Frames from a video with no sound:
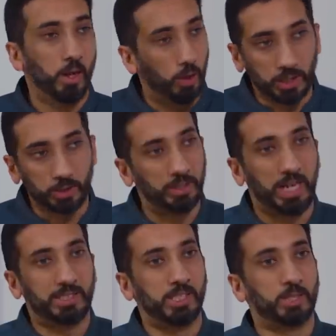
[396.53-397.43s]
Okay, so
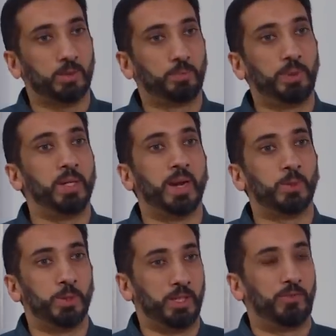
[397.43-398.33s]
that's his
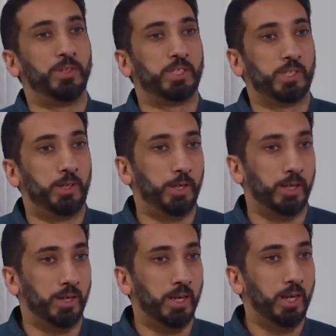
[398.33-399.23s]
prerequisite for this
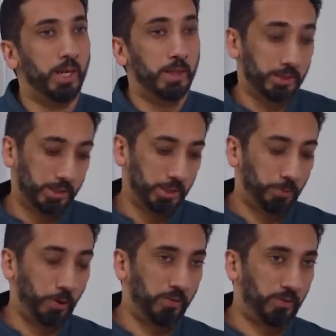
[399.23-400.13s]
learning. This is
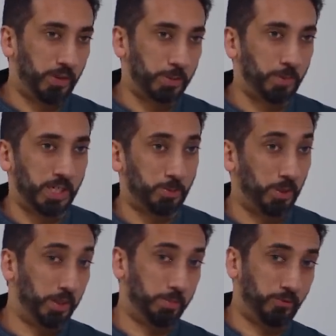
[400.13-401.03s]
important for us because
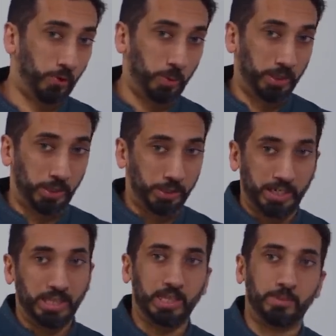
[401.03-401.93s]
before we learn
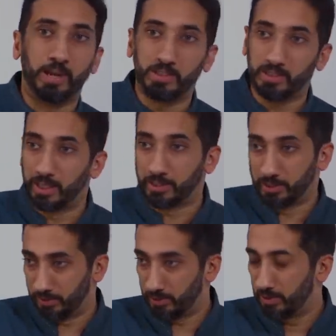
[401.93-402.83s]
anything about these
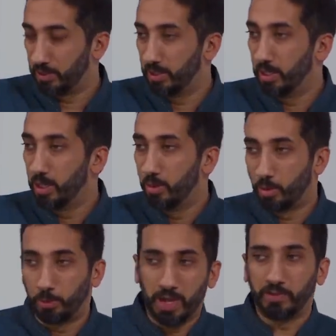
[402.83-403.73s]
lessons,
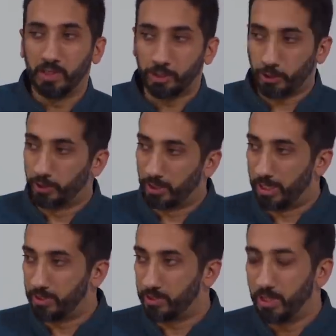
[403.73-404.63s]
what we have to
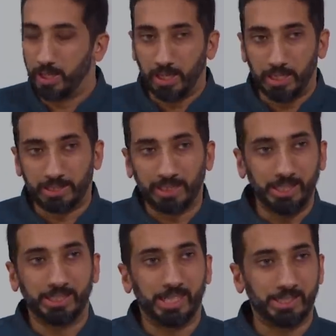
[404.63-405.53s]
internalize is that
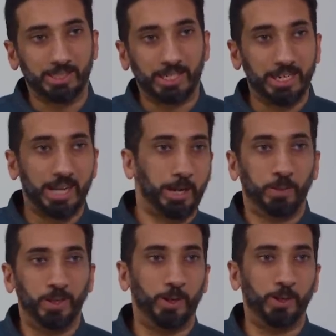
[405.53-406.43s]
these lessons cannot
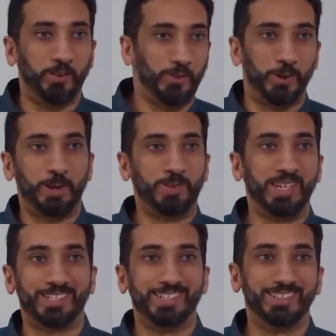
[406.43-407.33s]
be learned if you're not
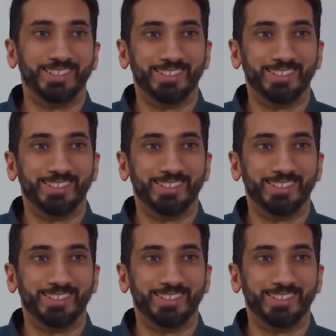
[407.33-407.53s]
patient.